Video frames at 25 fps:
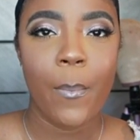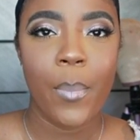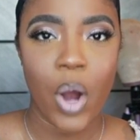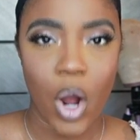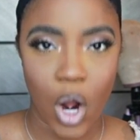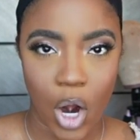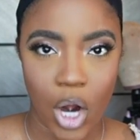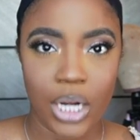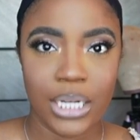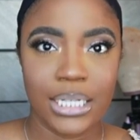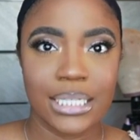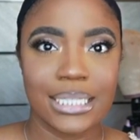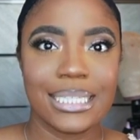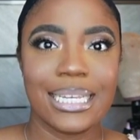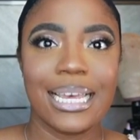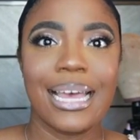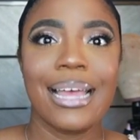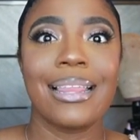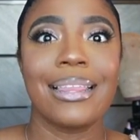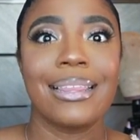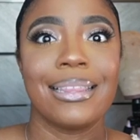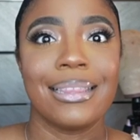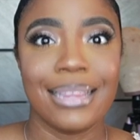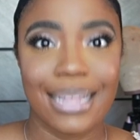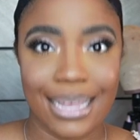
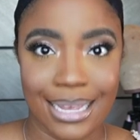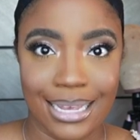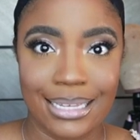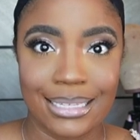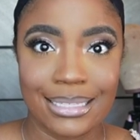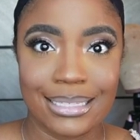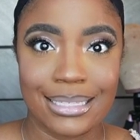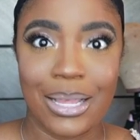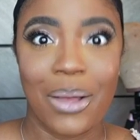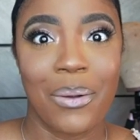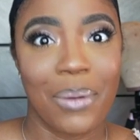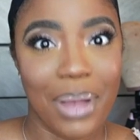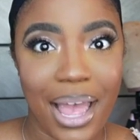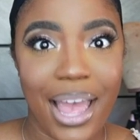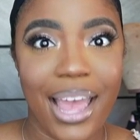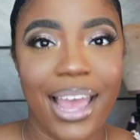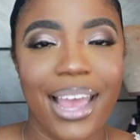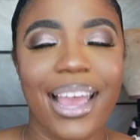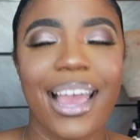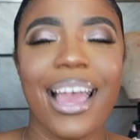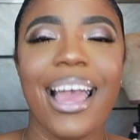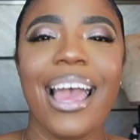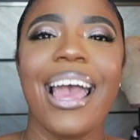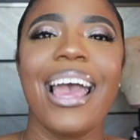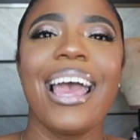Okay,
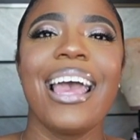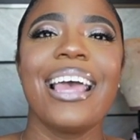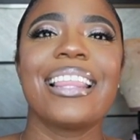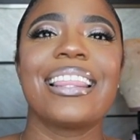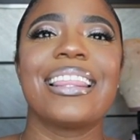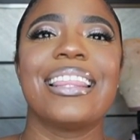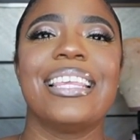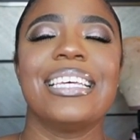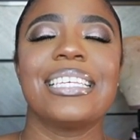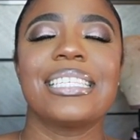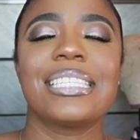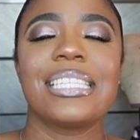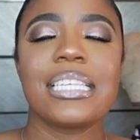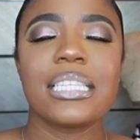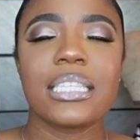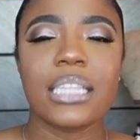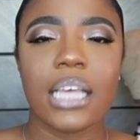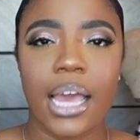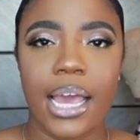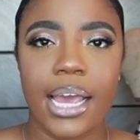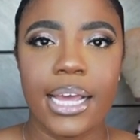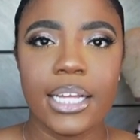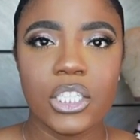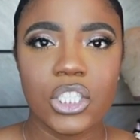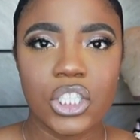this is the
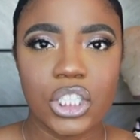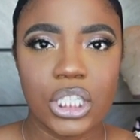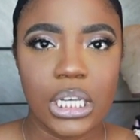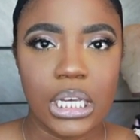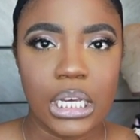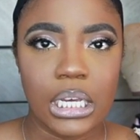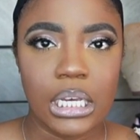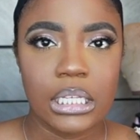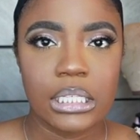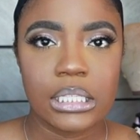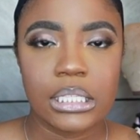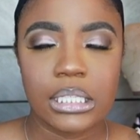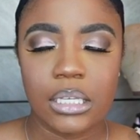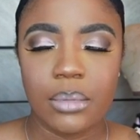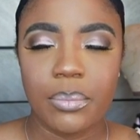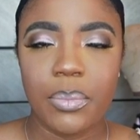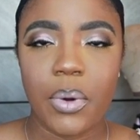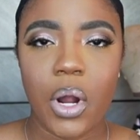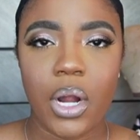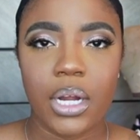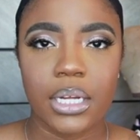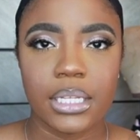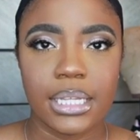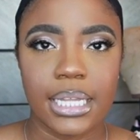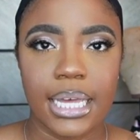HD
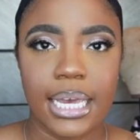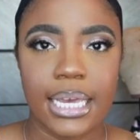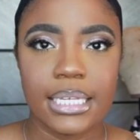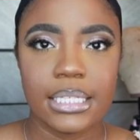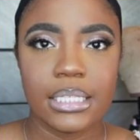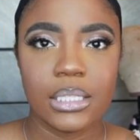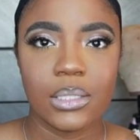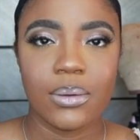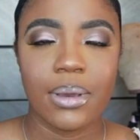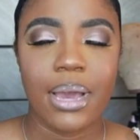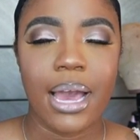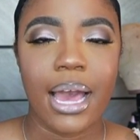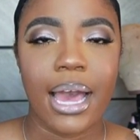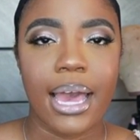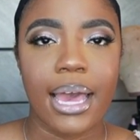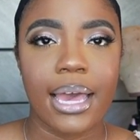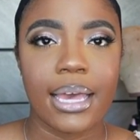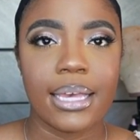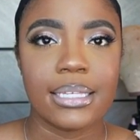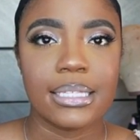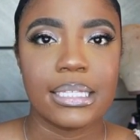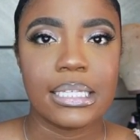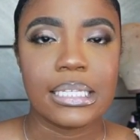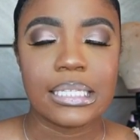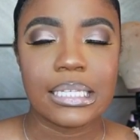C-part lace, you
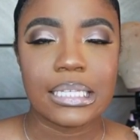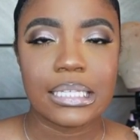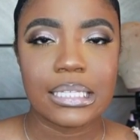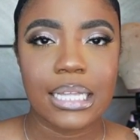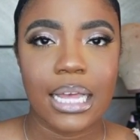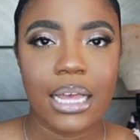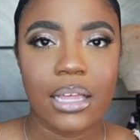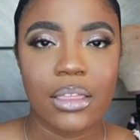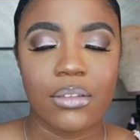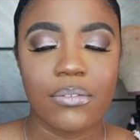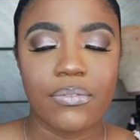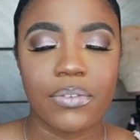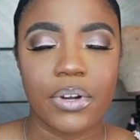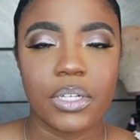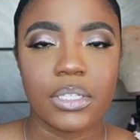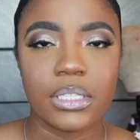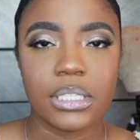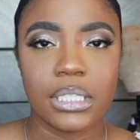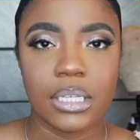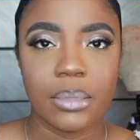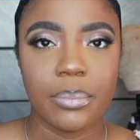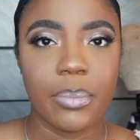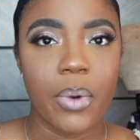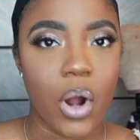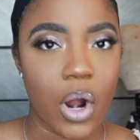guys. This is not the first
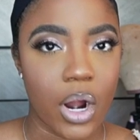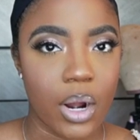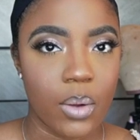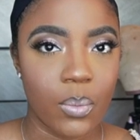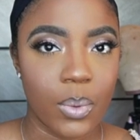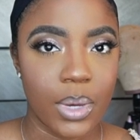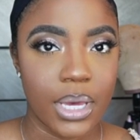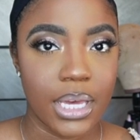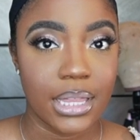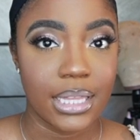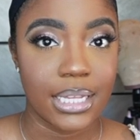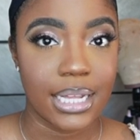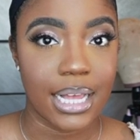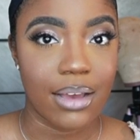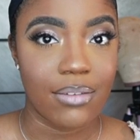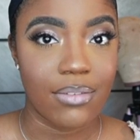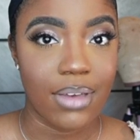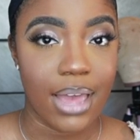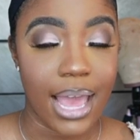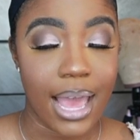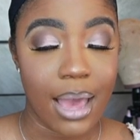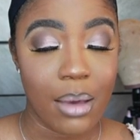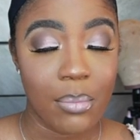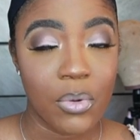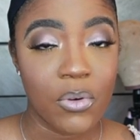C-part wig that I've
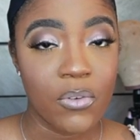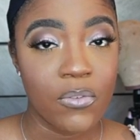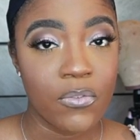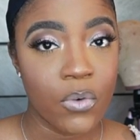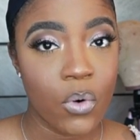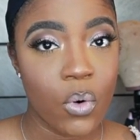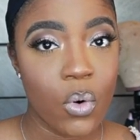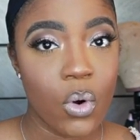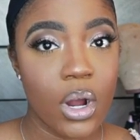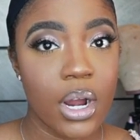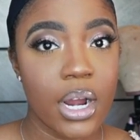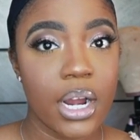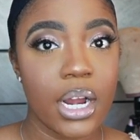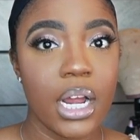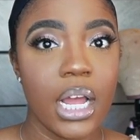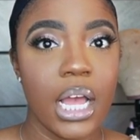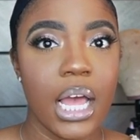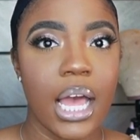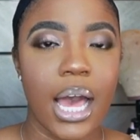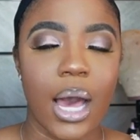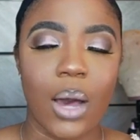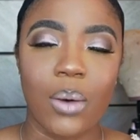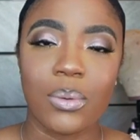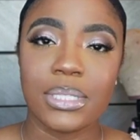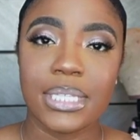had before.
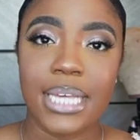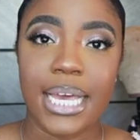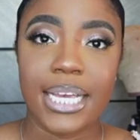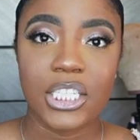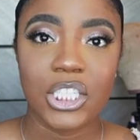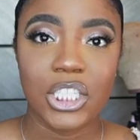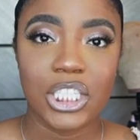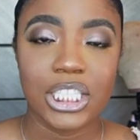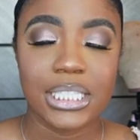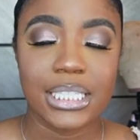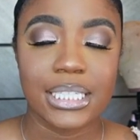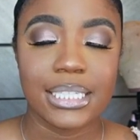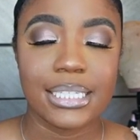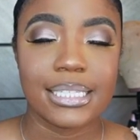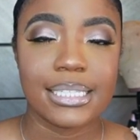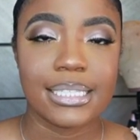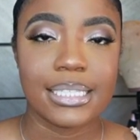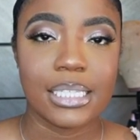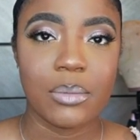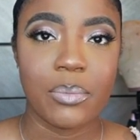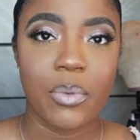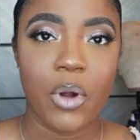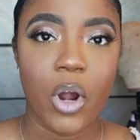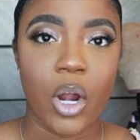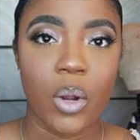I was actually sent a
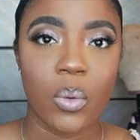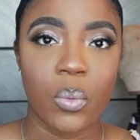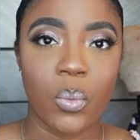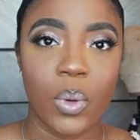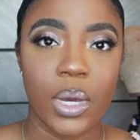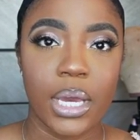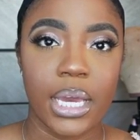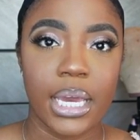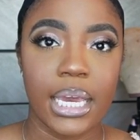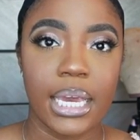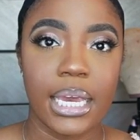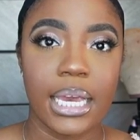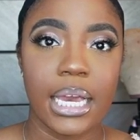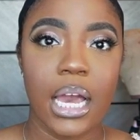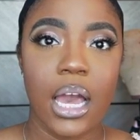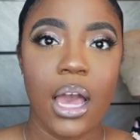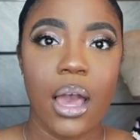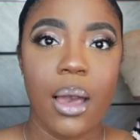C-part wig